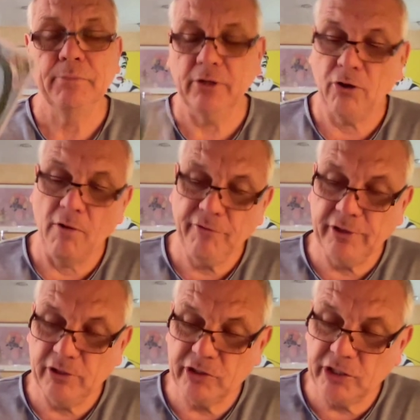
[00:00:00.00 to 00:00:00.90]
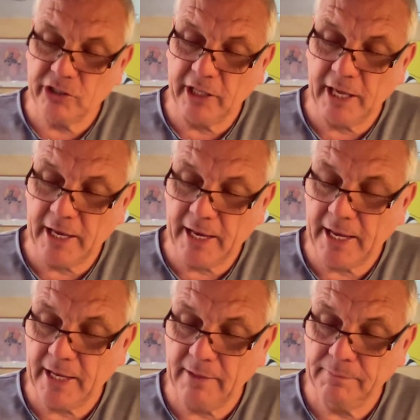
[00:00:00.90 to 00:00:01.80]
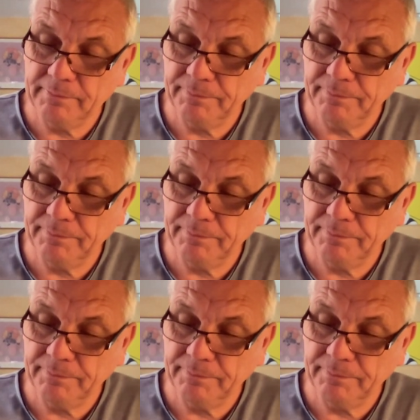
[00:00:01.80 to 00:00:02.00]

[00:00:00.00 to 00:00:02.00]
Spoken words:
But confidence is the key here.